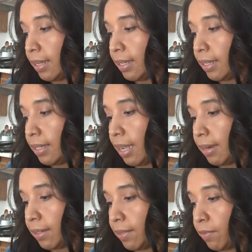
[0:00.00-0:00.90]
And that's
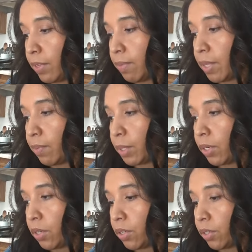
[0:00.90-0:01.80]
that for the month of
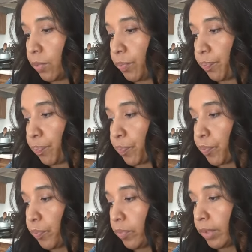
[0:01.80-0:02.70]
March.
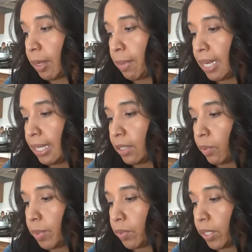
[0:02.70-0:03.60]
My lease
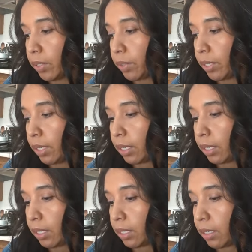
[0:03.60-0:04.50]
will be renewing
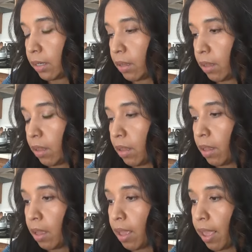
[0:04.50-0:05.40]
in
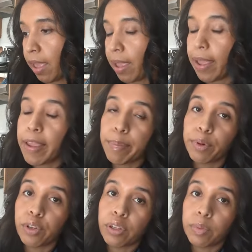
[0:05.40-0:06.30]

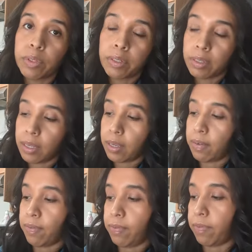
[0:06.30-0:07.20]
April, so we'll see
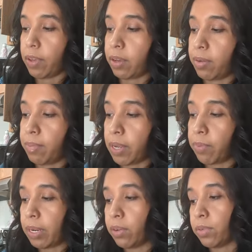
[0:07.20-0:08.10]
if my
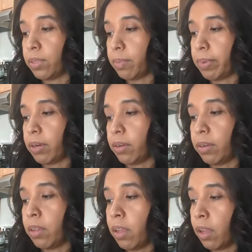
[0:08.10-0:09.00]
rent goes up at all.